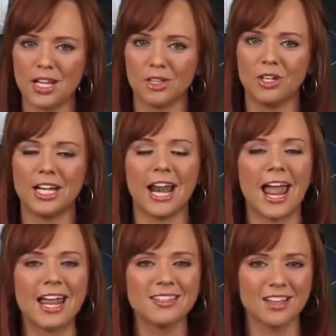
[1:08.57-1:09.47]
including a
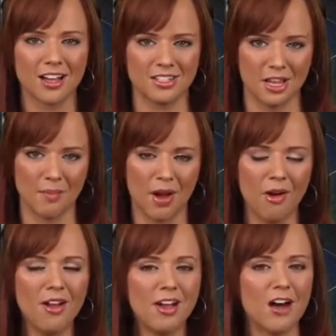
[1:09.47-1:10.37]
hands-on
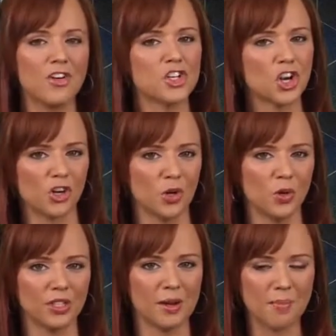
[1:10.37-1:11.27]
demo of Uncharted
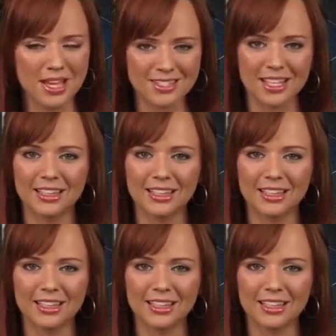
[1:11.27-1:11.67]
Golden Abyss,